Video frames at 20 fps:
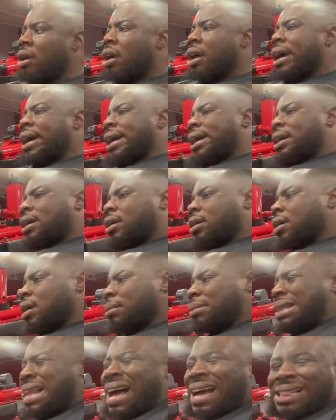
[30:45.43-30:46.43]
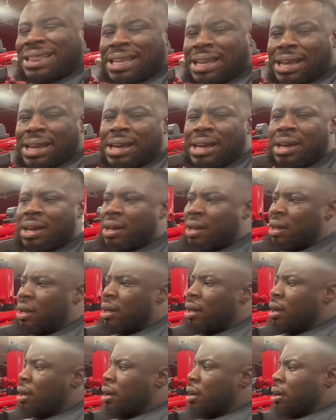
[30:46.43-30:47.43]
I'm locked in,
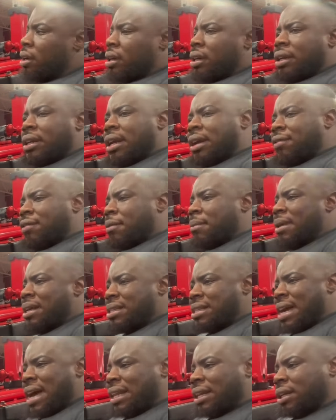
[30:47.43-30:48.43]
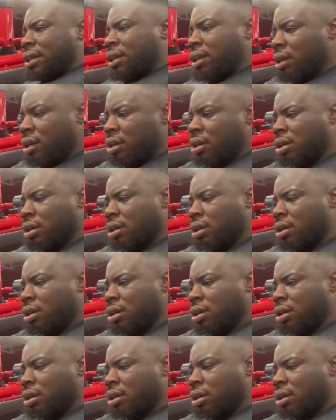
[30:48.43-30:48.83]
different mentality.